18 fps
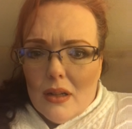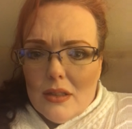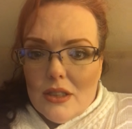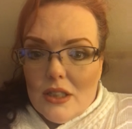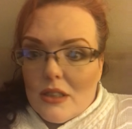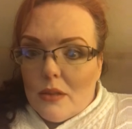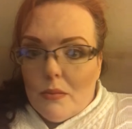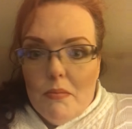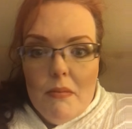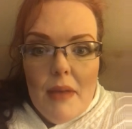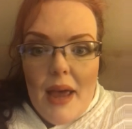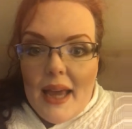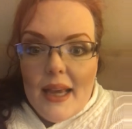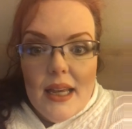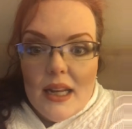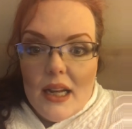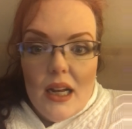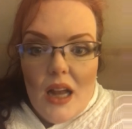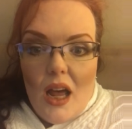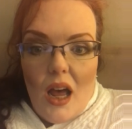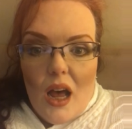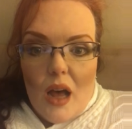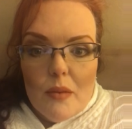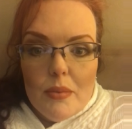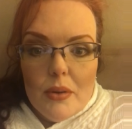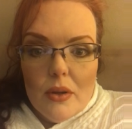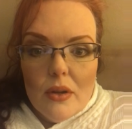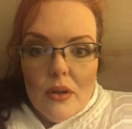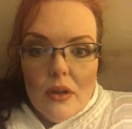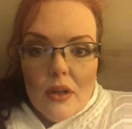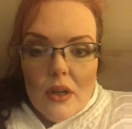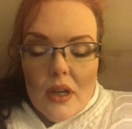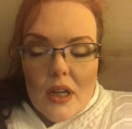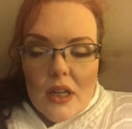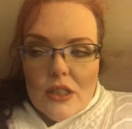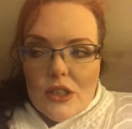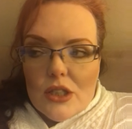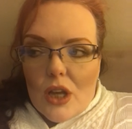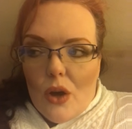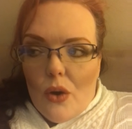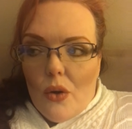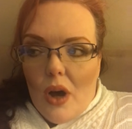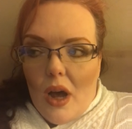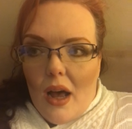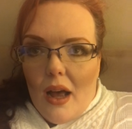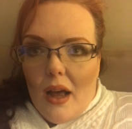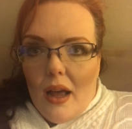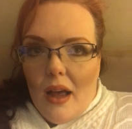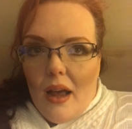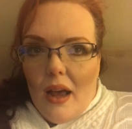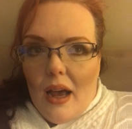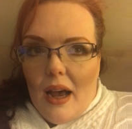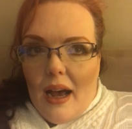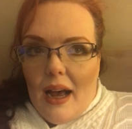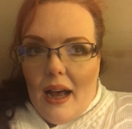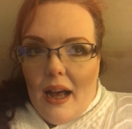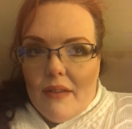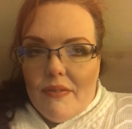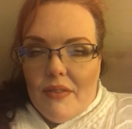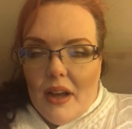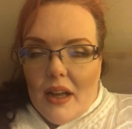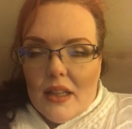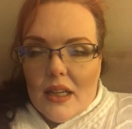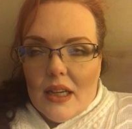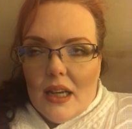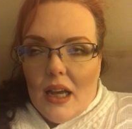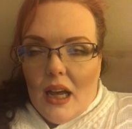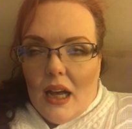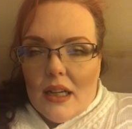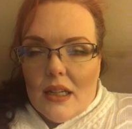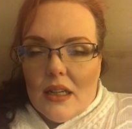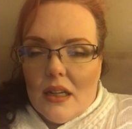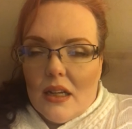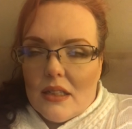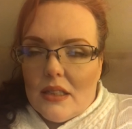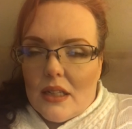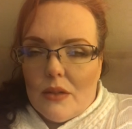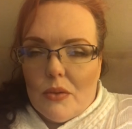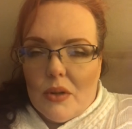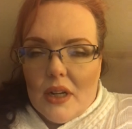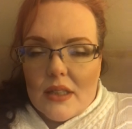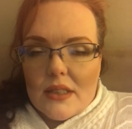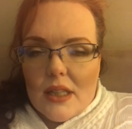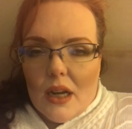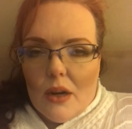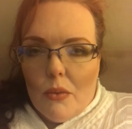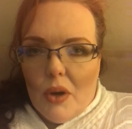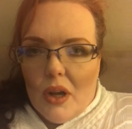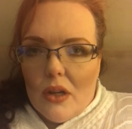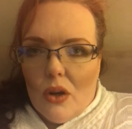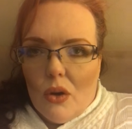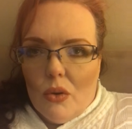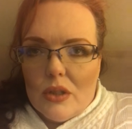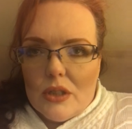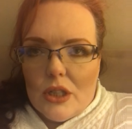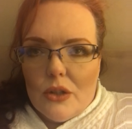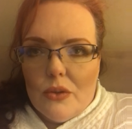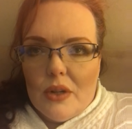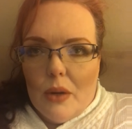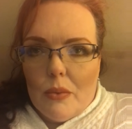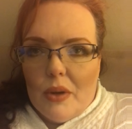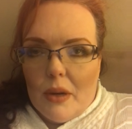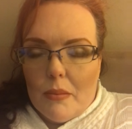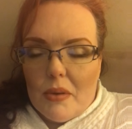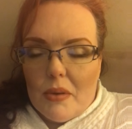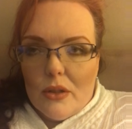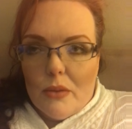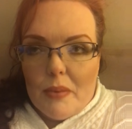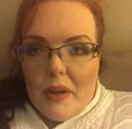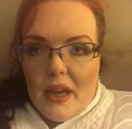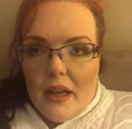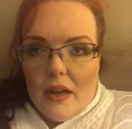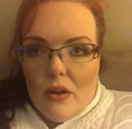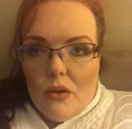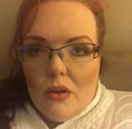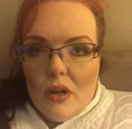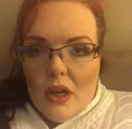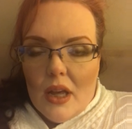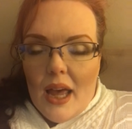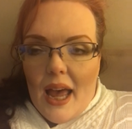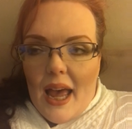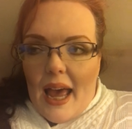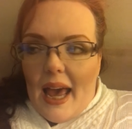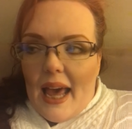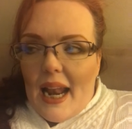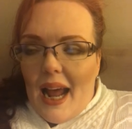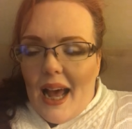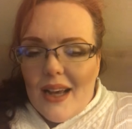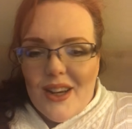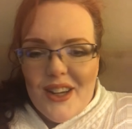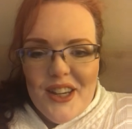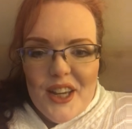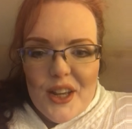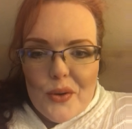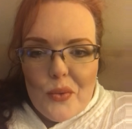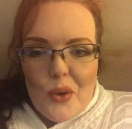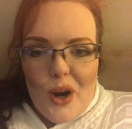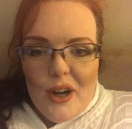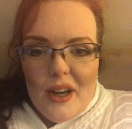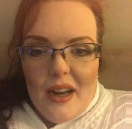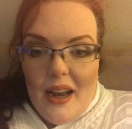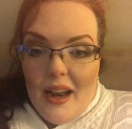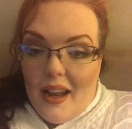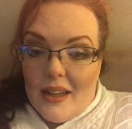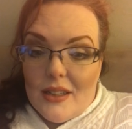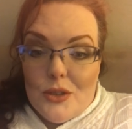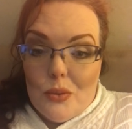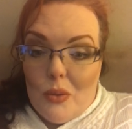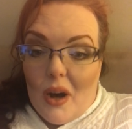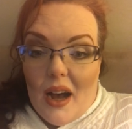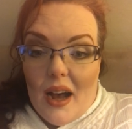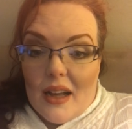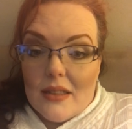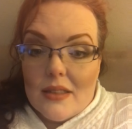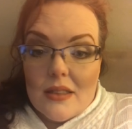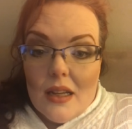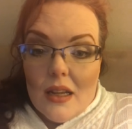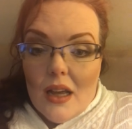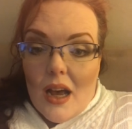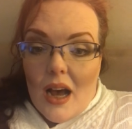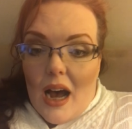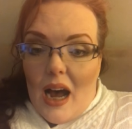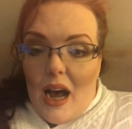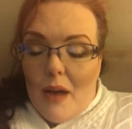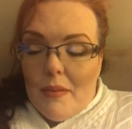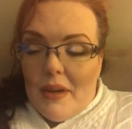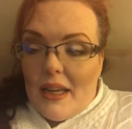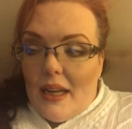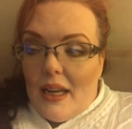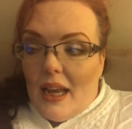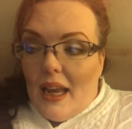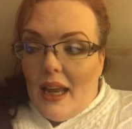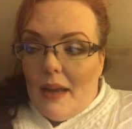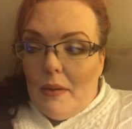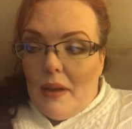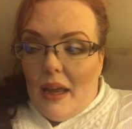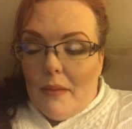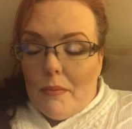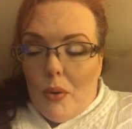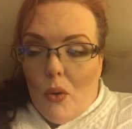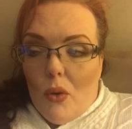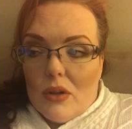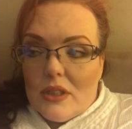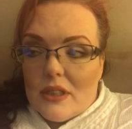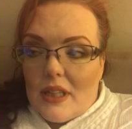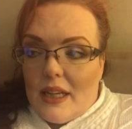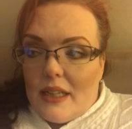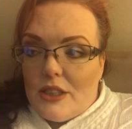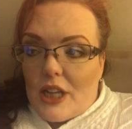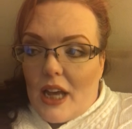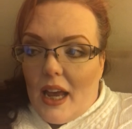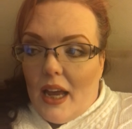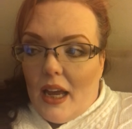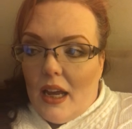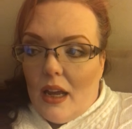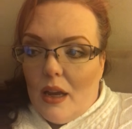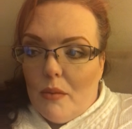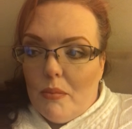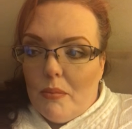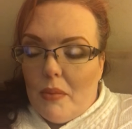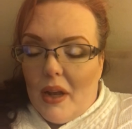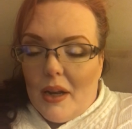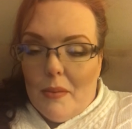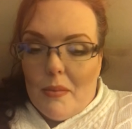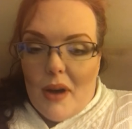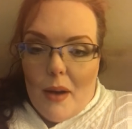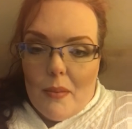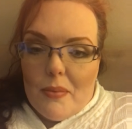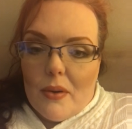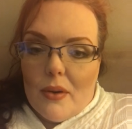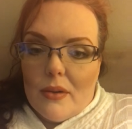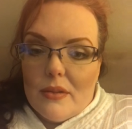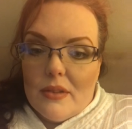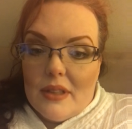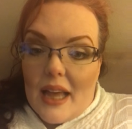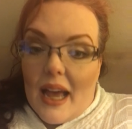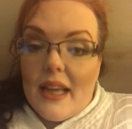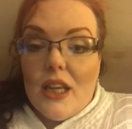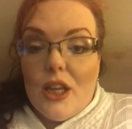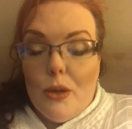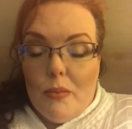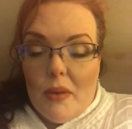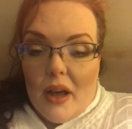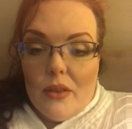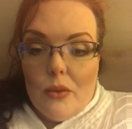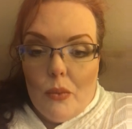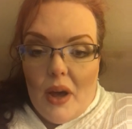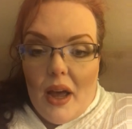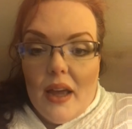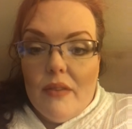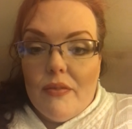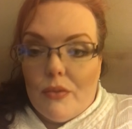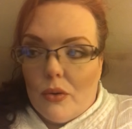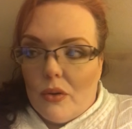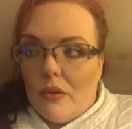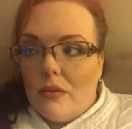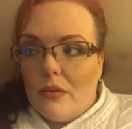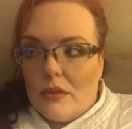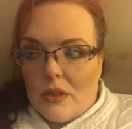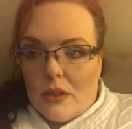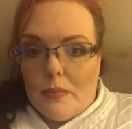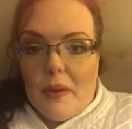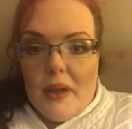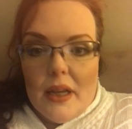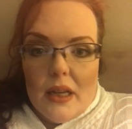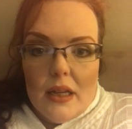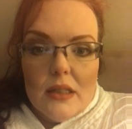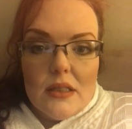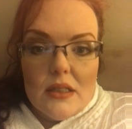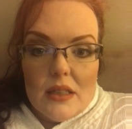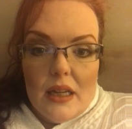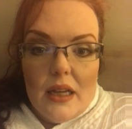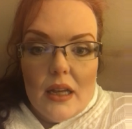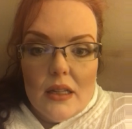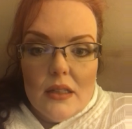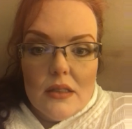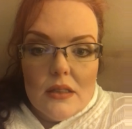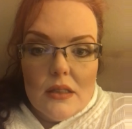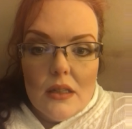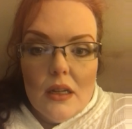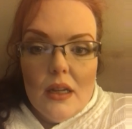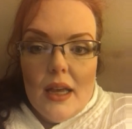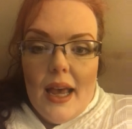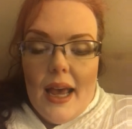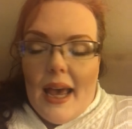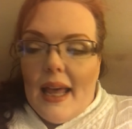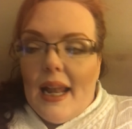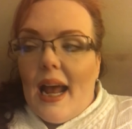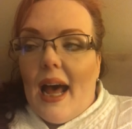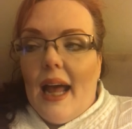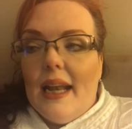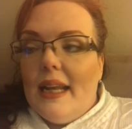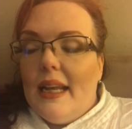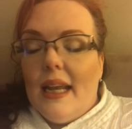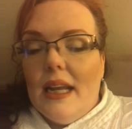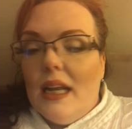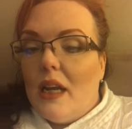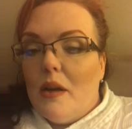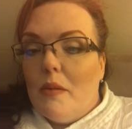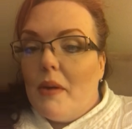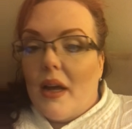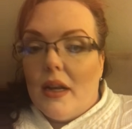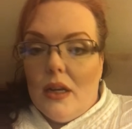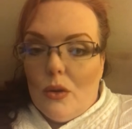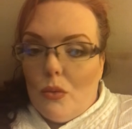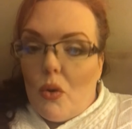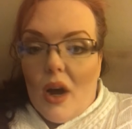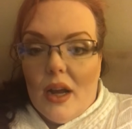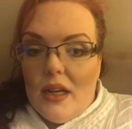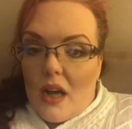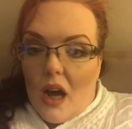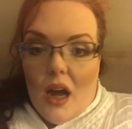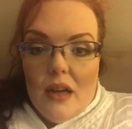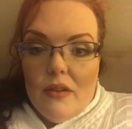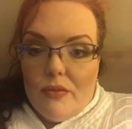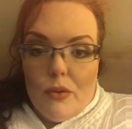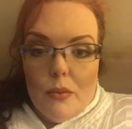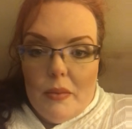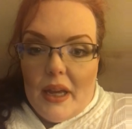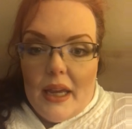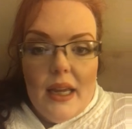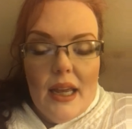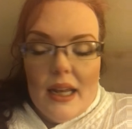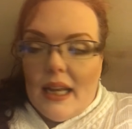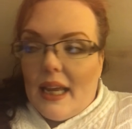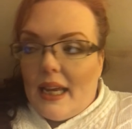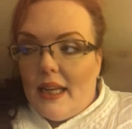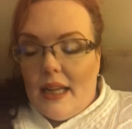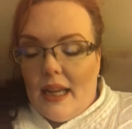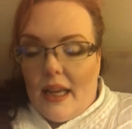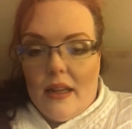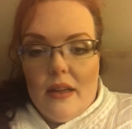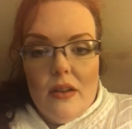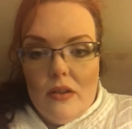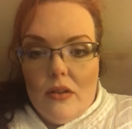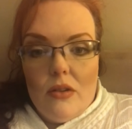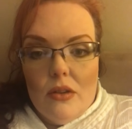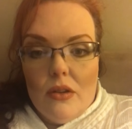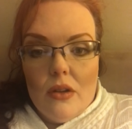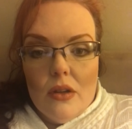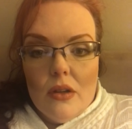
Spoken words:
Just making it up. So I did what I said I wasn't going to, and I went their panel, and I couldn't get a word in edgewise. I mean, poor CJ, Buddy Bopper, thank you, by the way, for speaking sense. And I didn't need anybody to white knight for me, and he didn't.